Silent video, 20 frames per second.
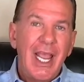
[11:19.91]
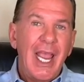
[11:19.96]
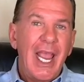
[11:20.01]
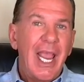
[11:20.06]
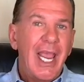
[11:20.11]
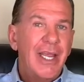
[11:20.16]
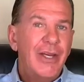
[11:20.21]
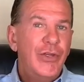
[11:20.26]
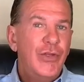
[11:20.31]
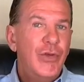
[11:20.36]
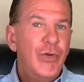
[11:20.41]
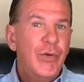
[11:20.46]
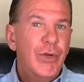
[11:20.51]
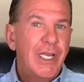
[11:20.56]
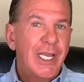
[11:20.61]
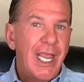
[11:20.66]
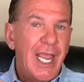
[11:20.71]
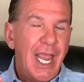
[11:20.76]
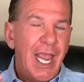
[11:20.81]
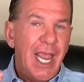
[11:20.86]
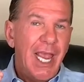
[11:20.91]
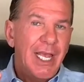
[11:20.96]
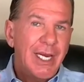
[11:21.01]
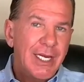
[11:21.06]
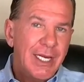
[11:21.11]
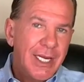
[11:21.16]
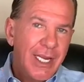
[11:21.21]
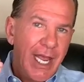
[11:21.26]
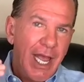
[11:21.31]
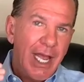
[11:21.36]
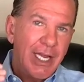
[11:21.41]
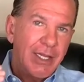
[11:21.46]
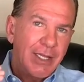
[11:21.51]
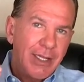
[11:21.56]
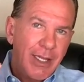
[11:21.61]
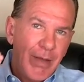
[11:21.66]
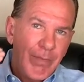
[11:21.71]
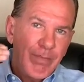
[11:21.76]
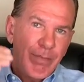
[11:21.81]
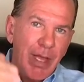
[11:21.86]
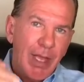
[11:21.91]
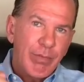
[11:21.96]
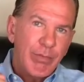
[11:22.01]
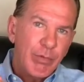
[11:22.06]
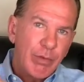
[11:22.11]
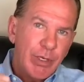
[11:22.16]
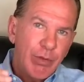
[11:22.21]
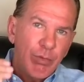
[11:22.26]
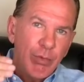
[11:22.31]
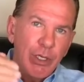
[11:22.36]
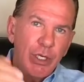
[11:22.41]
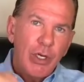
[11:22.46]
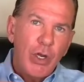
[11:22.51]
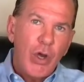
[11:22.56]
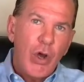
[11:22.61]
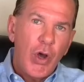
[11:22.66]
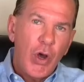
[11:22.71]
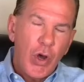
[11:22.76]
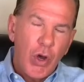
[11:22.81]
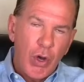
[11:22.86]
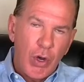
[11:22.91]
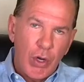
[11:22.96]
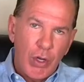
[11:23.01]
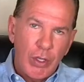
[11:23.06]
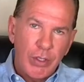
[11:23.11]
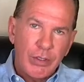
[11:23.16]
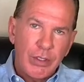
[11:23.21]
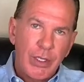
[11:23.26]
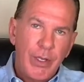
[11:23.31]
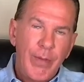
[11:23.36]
and you can't get the memory recalled.